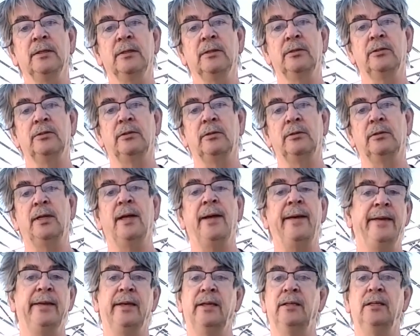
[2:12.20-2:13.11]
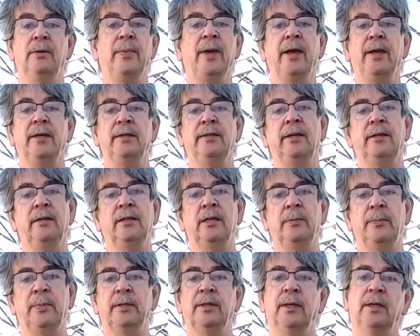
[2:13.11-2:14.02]
So lying in your bed, getting up
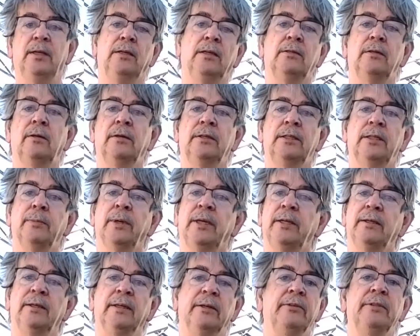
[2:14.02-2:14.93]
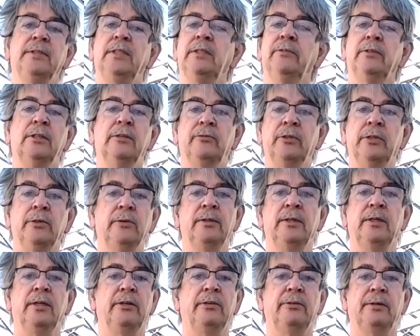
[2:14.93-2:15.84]
at 9 o'clock, you might never even have known
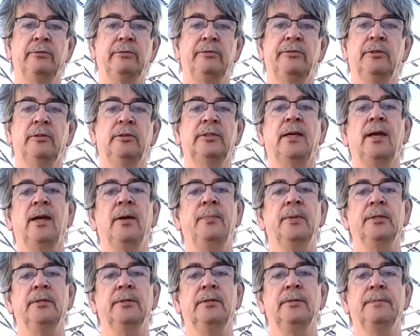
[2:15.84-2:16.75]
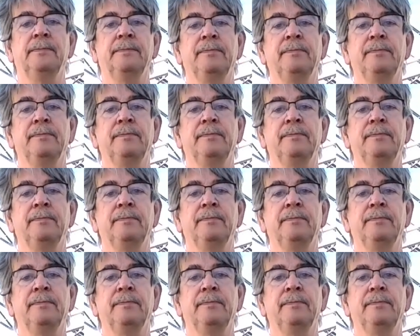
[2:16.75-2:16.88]
that a ground frost happened.